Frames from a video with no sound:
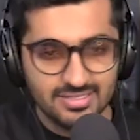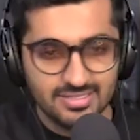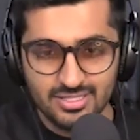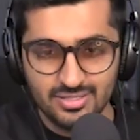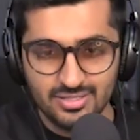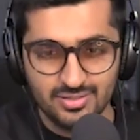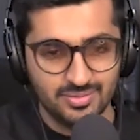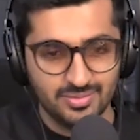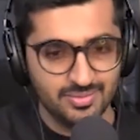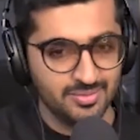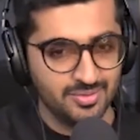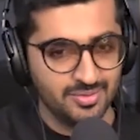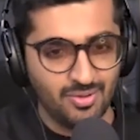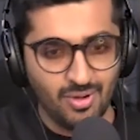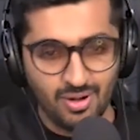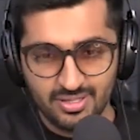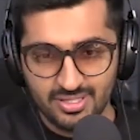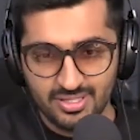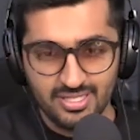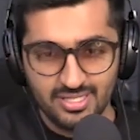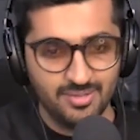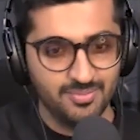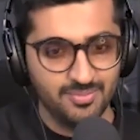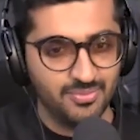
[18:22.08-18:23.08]
you know,
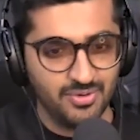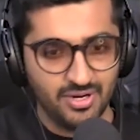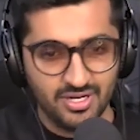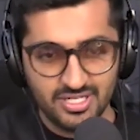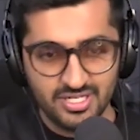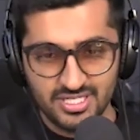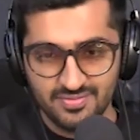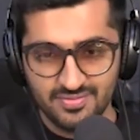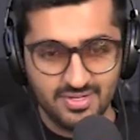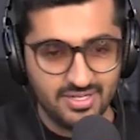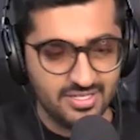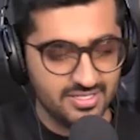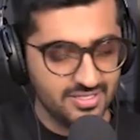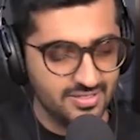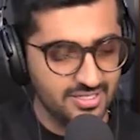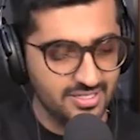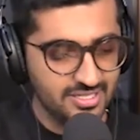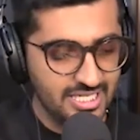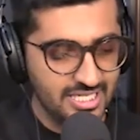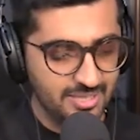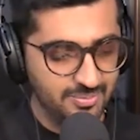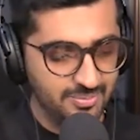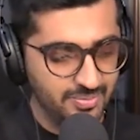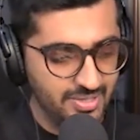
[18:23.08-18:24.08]
cocktail brunch event is going to
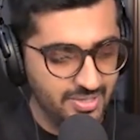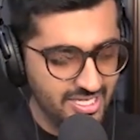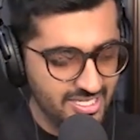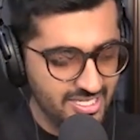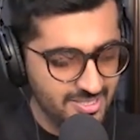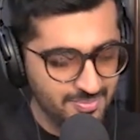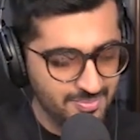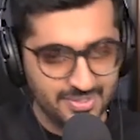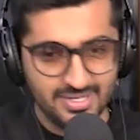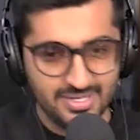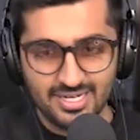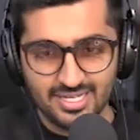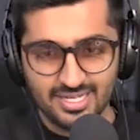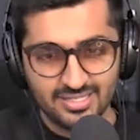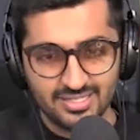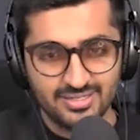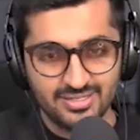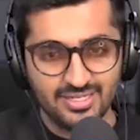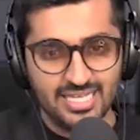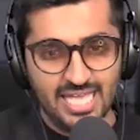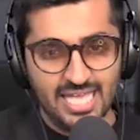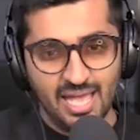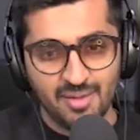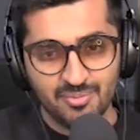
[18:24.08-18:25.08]
take place, but nothing
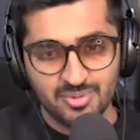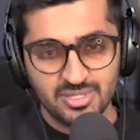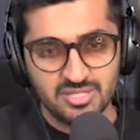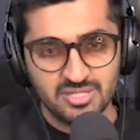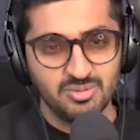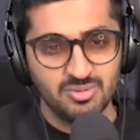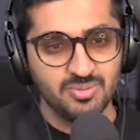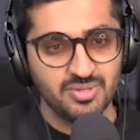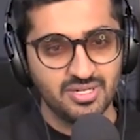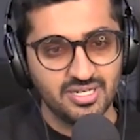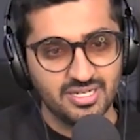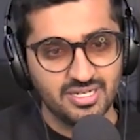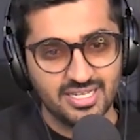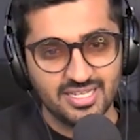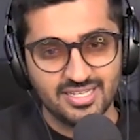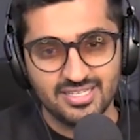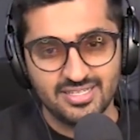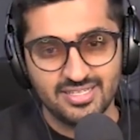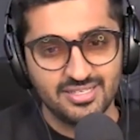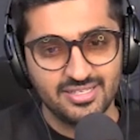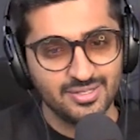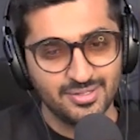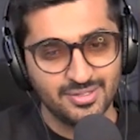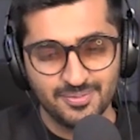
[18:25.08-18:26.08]
really happens. People are
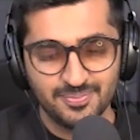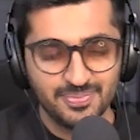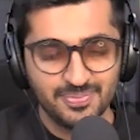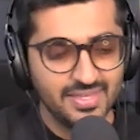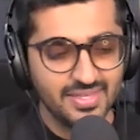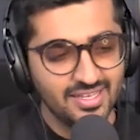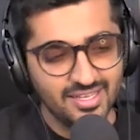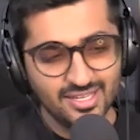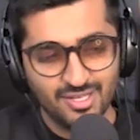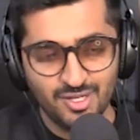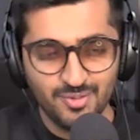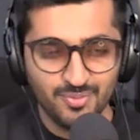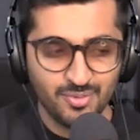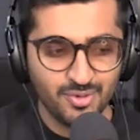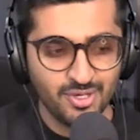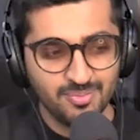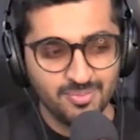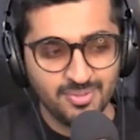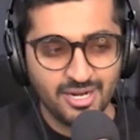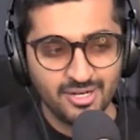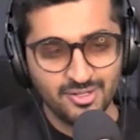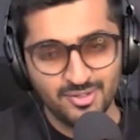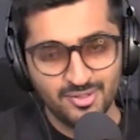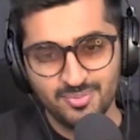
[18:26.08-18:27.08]
like, you know, can you put it it's
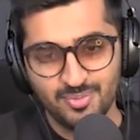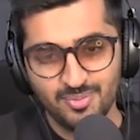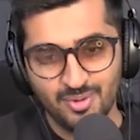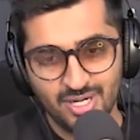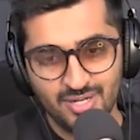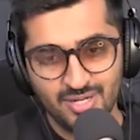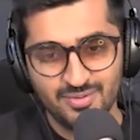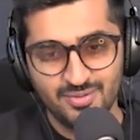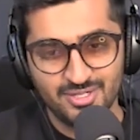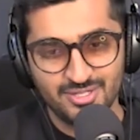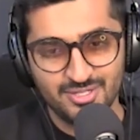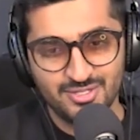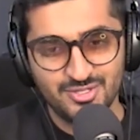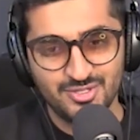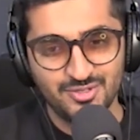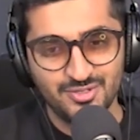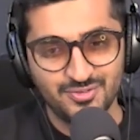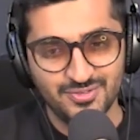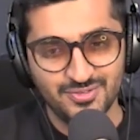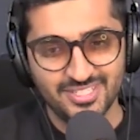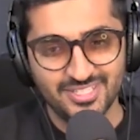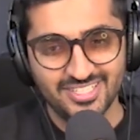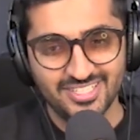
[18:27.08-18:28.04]
back terrible, to Bollywood man. And Sufi? It's